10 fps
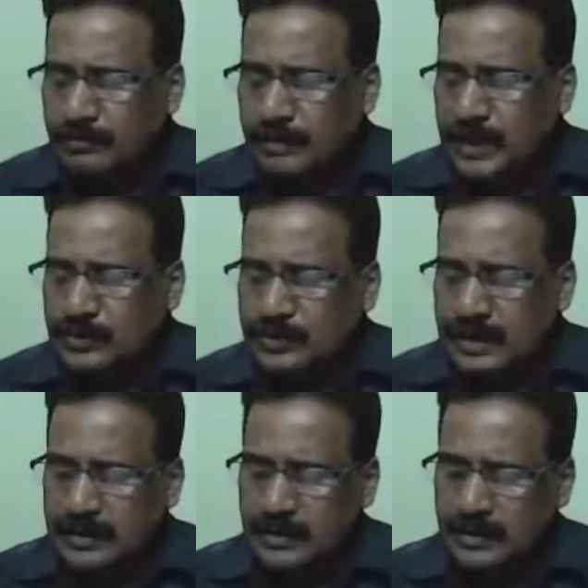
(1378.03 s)
minus 1.
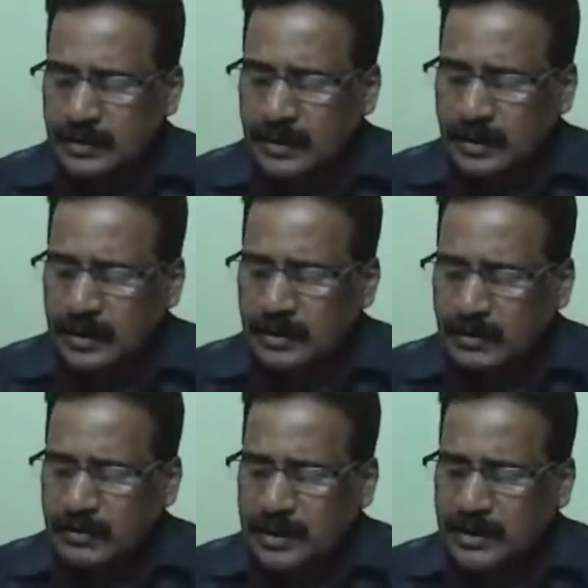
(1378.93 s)
Now
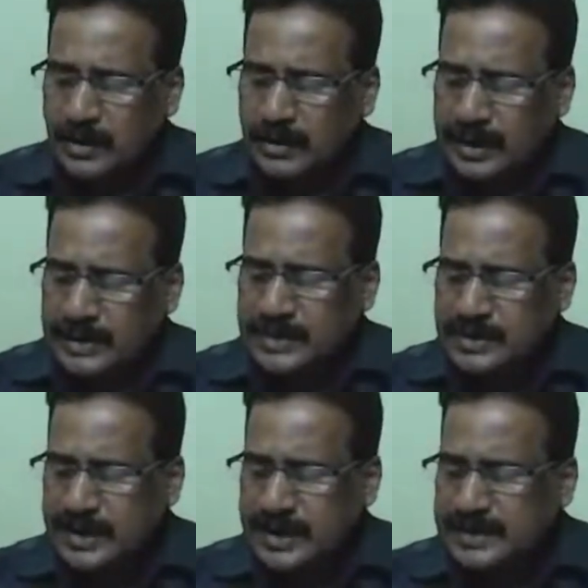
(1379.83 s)
the result is
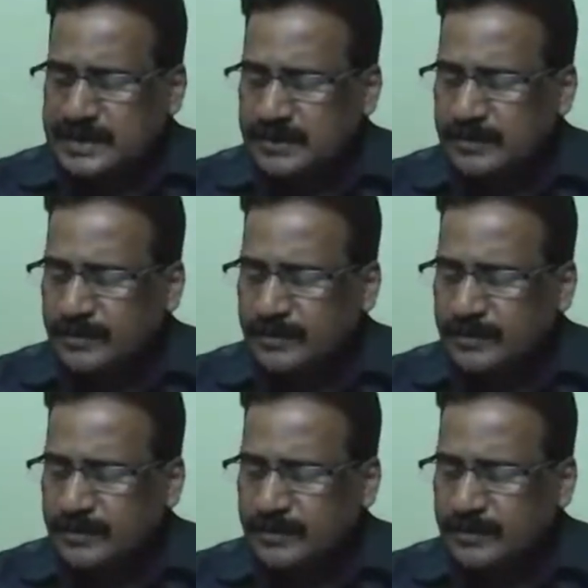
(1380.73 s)
6